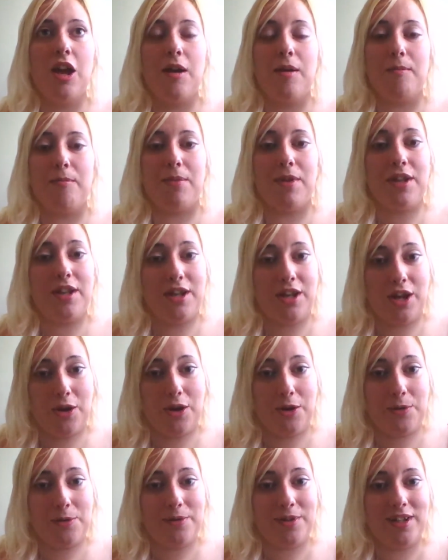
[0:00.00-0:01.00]
But no.
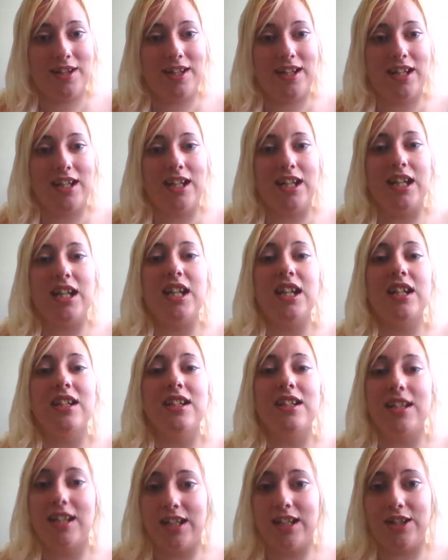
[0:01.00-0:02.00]
He
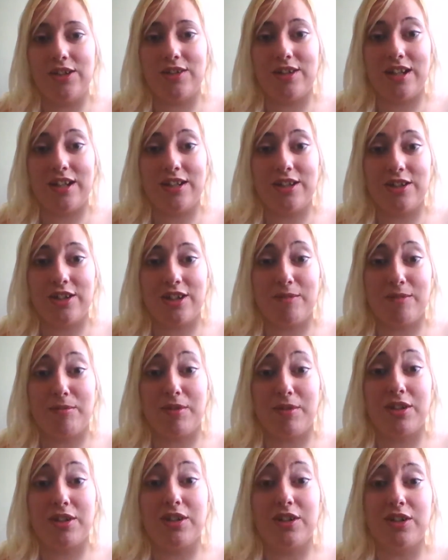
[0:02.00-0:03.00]
continued and took up
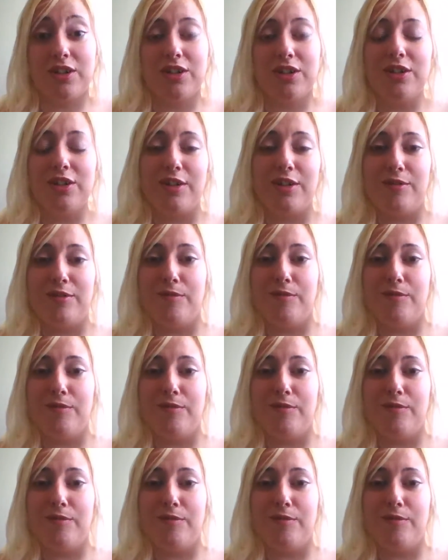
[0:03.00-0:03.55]
a good,